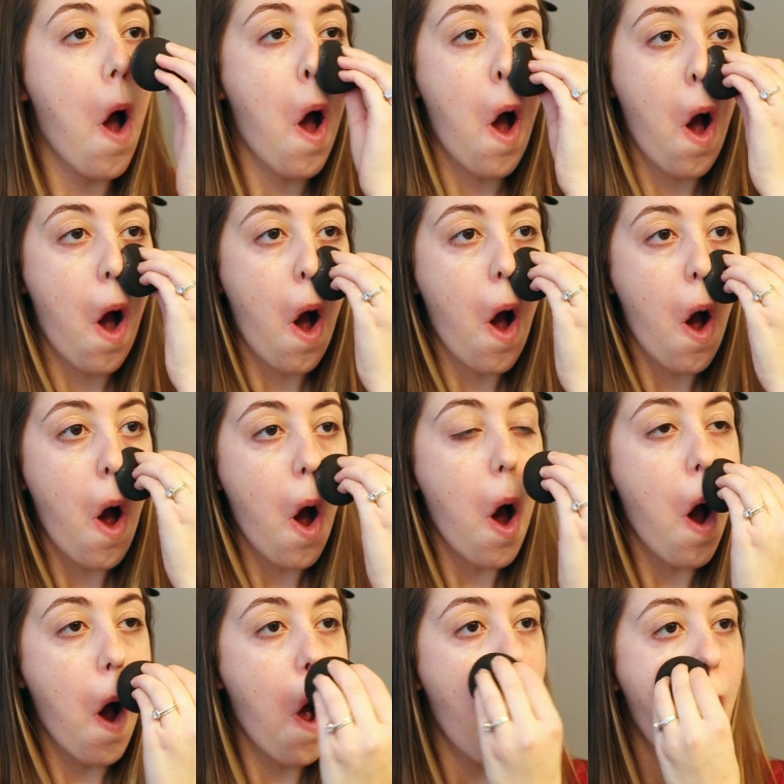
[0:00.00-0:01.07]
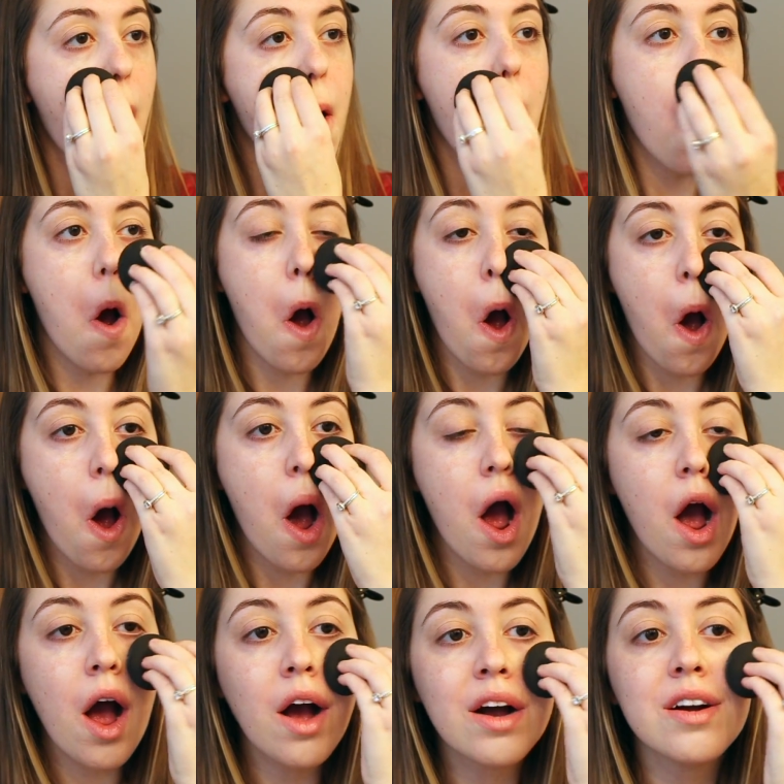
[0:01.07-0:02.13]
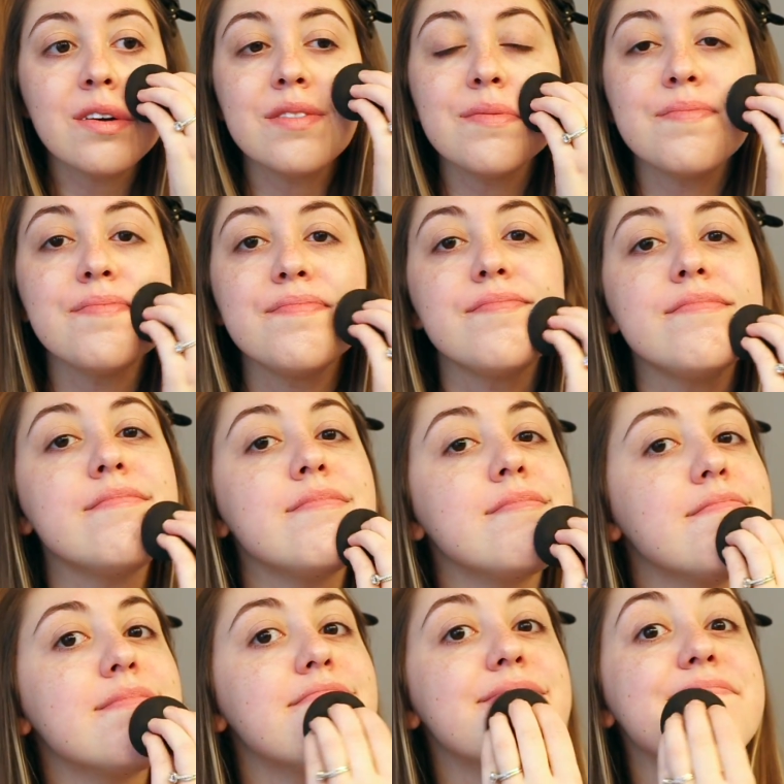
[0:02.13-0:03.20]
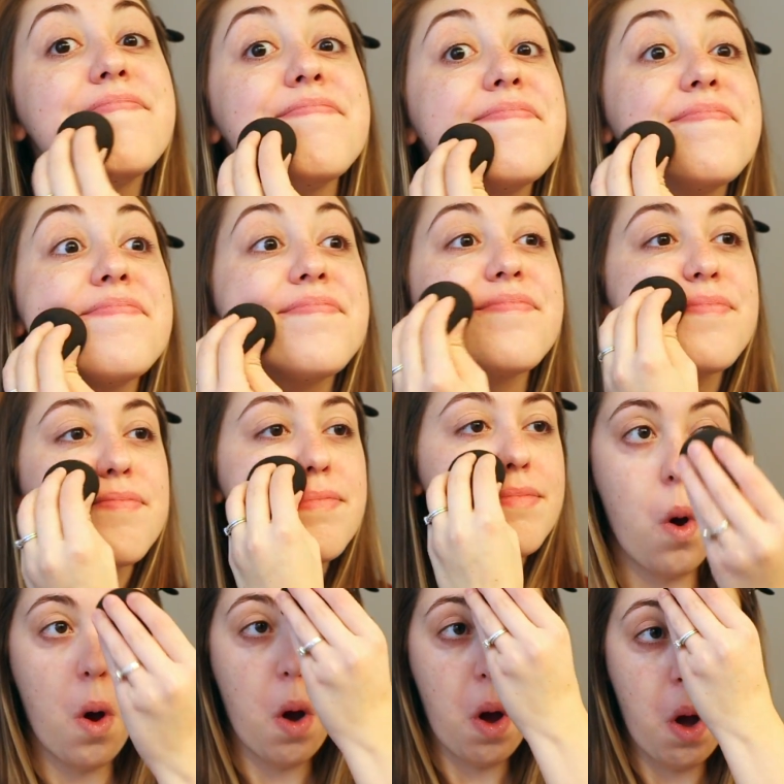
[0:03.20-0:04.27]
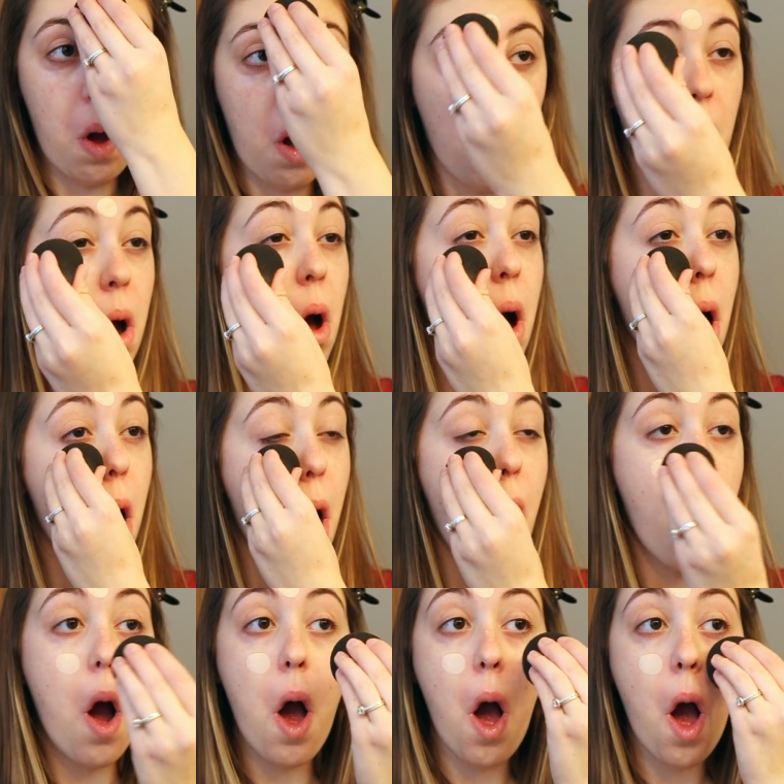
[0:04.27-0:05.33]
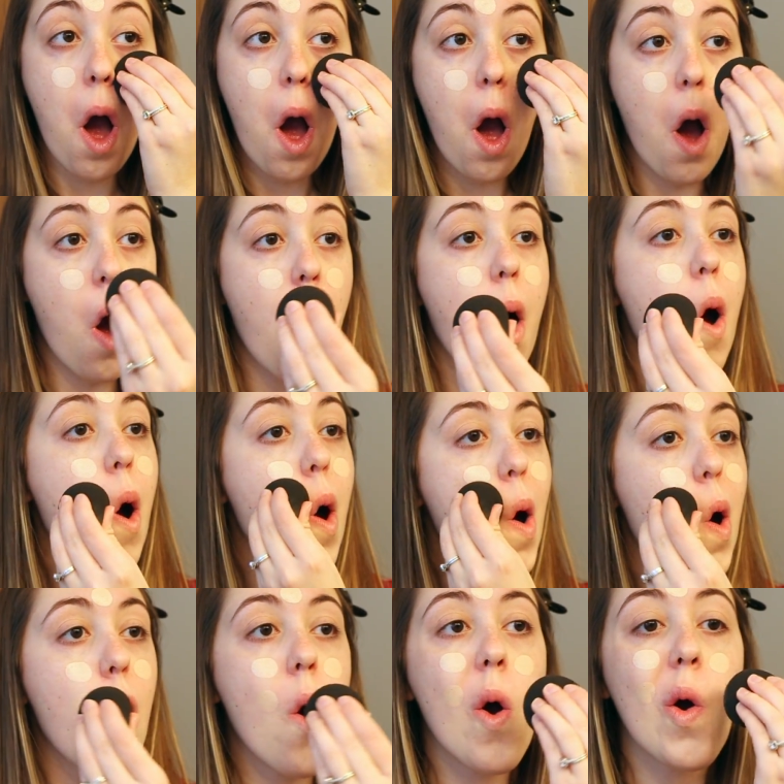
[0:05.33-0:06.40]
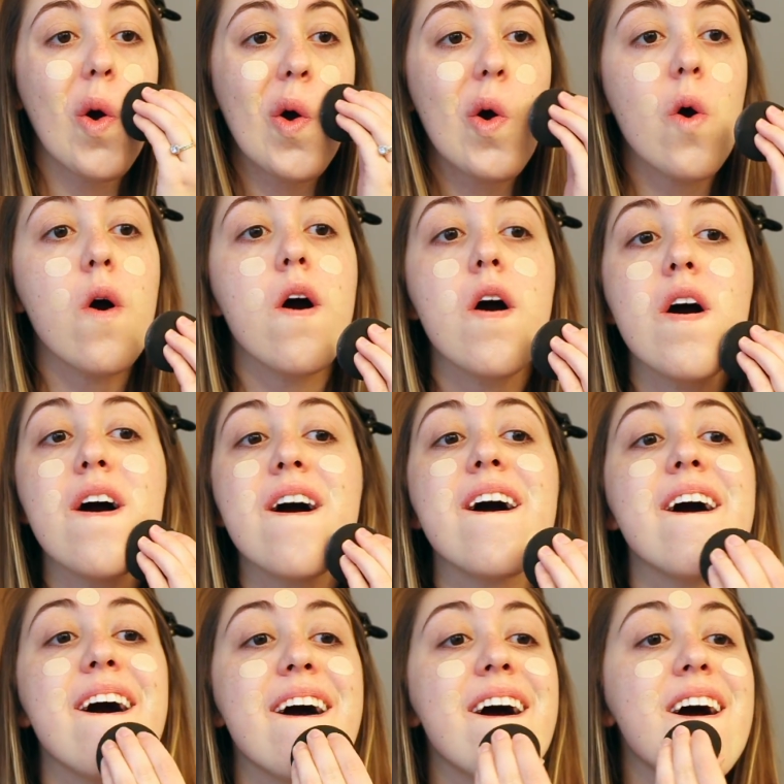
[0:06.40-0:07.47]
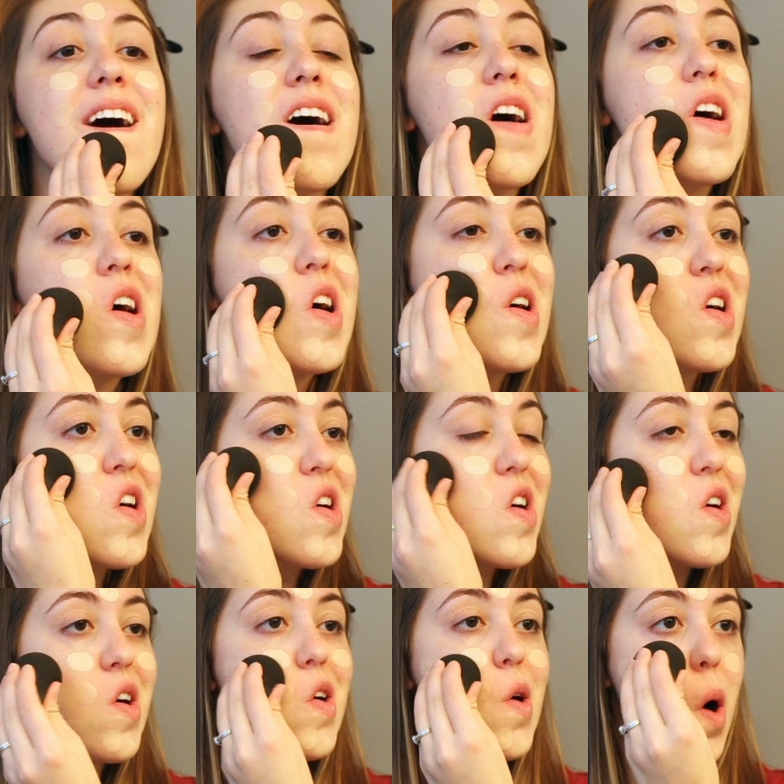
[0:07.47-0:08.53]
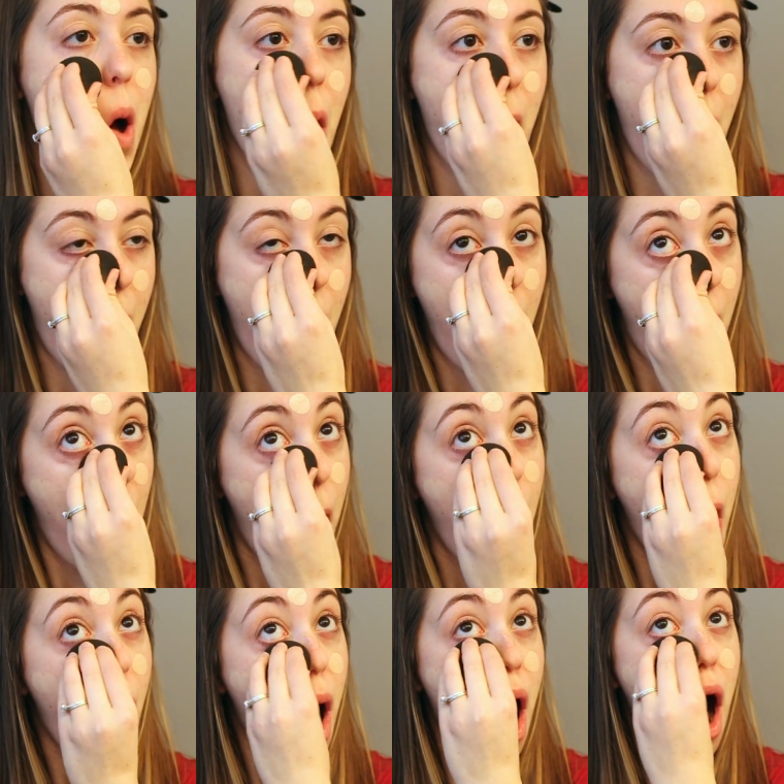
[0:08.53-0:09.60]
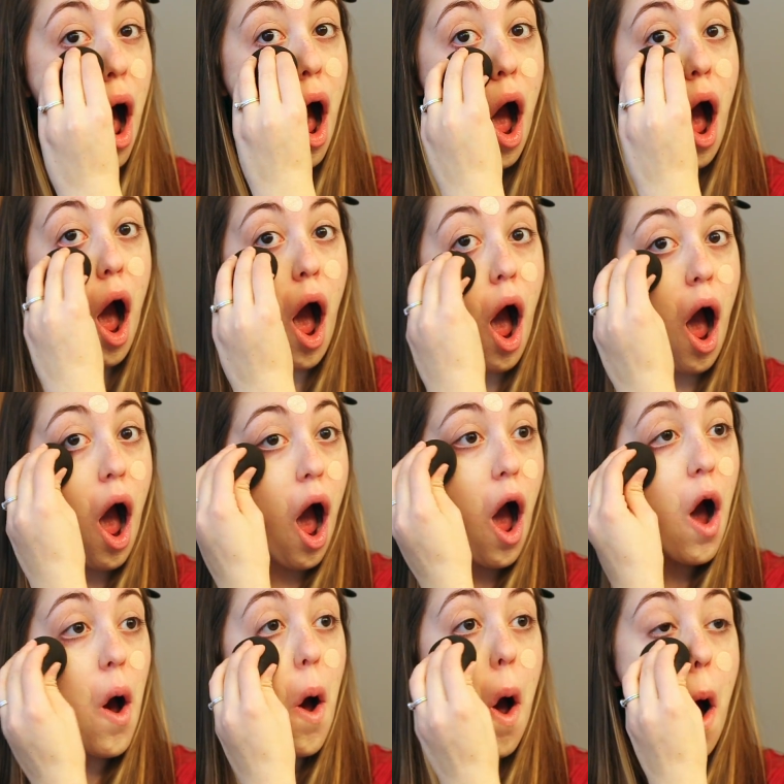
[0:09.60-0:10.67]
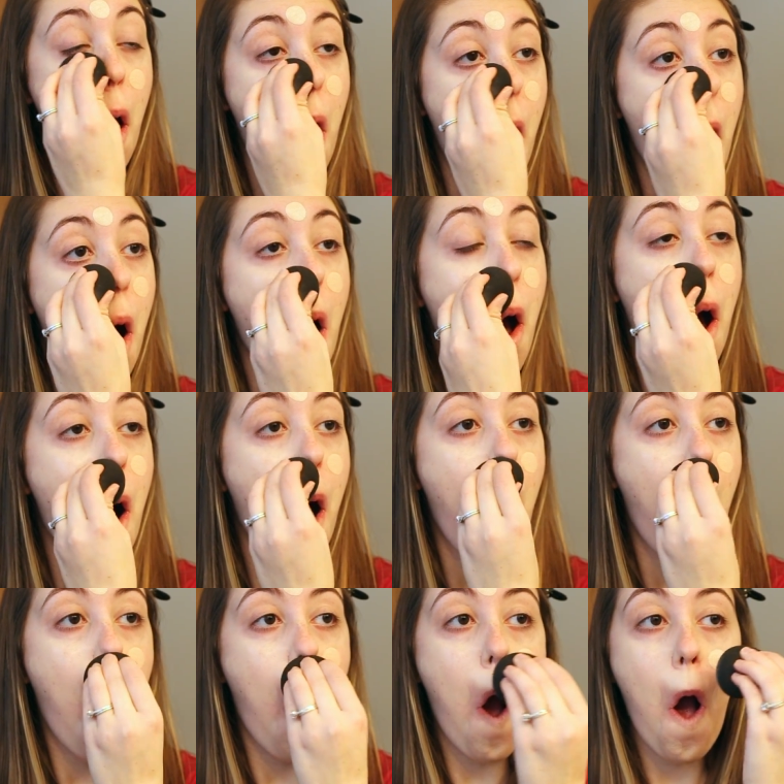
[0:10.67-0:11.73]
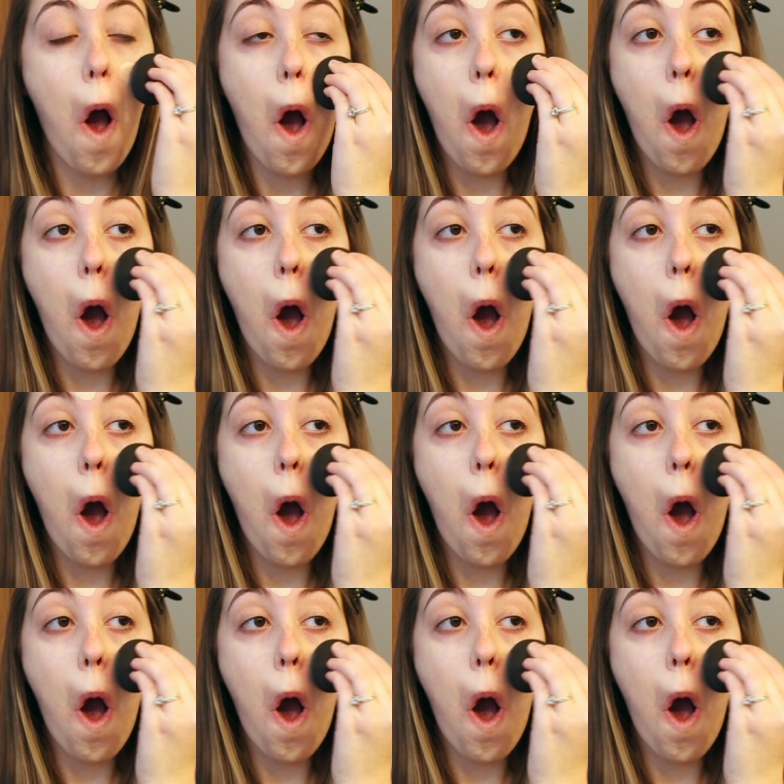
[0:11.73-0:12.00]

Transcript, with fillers: And we're going to make sure we get under the eyes, under the nose, and we're going to make three, four, five, six, set, uh, all kinds of dots here. And we're just going to blend them all together.